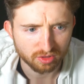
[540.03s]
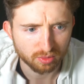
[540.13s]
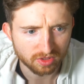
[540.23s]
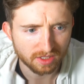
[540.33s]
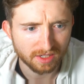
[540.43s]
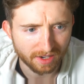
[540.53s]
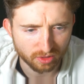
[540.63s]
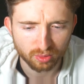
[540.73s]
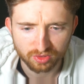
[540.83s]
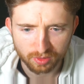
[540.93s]
so it was an
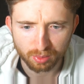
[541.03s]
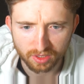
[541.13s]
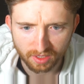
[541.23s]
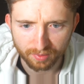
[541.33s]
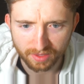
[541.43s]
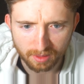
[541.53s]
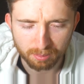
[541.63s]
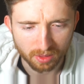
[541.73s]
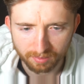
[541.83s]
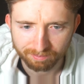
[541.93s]
inaccuracy bringing out
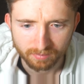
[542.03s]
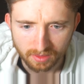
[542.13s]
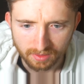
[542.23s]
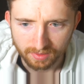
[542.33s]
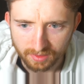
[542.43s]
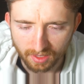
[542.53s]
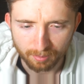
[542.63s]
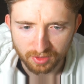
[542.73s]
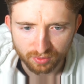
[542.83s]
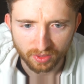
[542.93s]
that, but
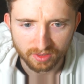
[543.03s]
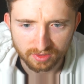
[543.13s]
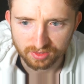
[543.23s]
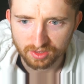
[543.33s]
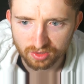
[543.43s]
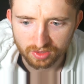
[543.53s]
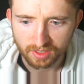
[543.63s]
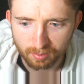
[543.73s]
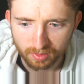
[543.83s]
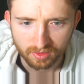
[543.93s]
I mean, it's fine at this stage in the
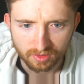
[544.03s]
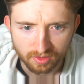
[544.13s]
game.